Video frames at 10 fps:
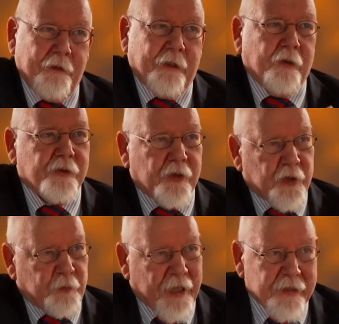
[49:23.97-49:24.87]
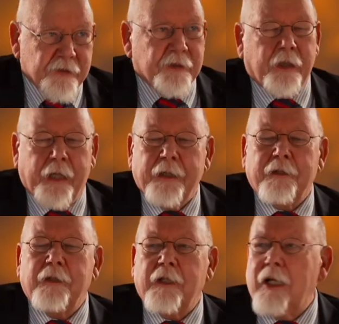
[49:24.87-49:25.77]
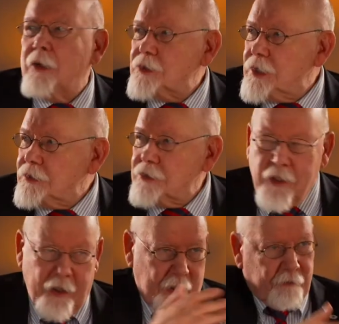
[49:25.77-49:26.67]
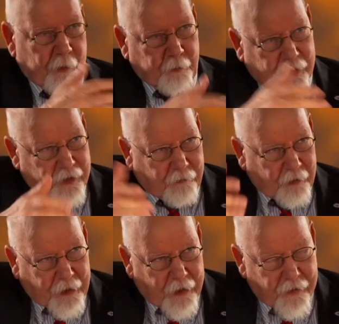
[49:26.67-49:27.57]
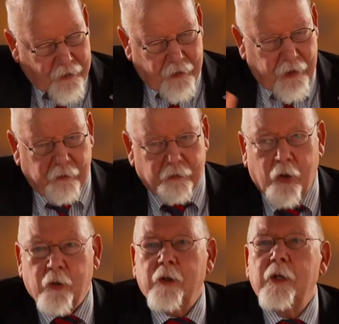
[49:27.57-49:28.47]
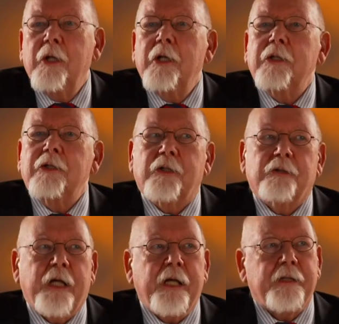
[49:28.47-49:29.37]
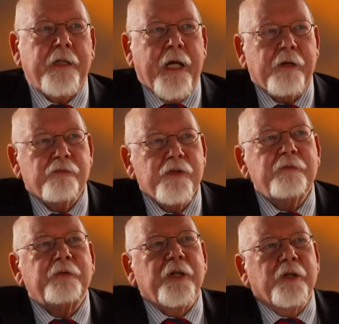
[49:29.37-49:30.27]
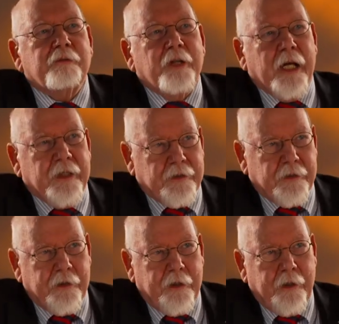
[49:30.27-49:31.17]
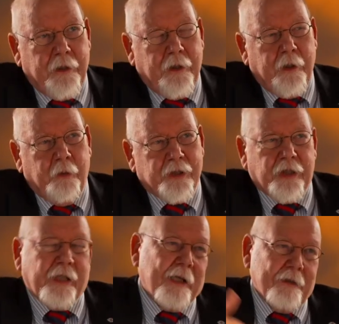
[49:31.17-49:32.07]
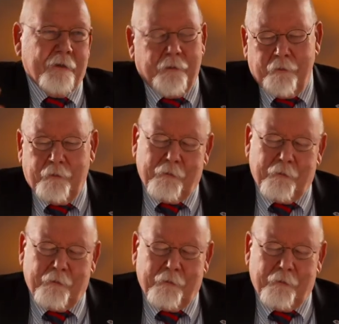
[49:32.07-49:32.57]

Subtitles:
that also spreads the light and allows us, if we put several lights in a row, to create a river of light, which again